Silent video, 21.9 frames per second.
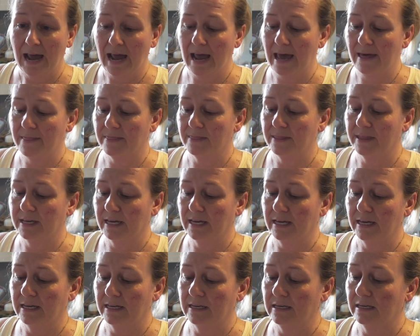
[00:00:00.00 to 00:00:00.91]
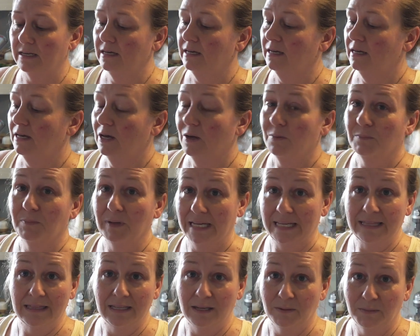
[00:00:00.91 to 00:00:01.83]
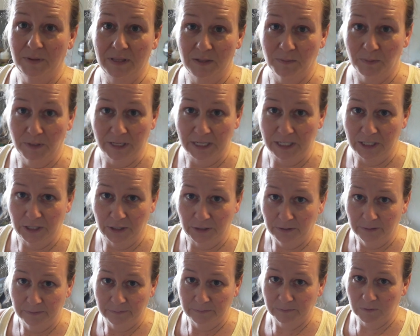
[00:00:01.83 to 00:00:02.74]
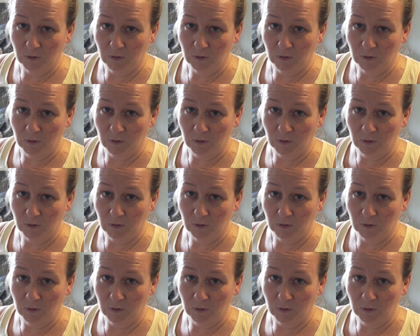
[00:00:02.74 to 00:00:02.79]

and then blend them in the blender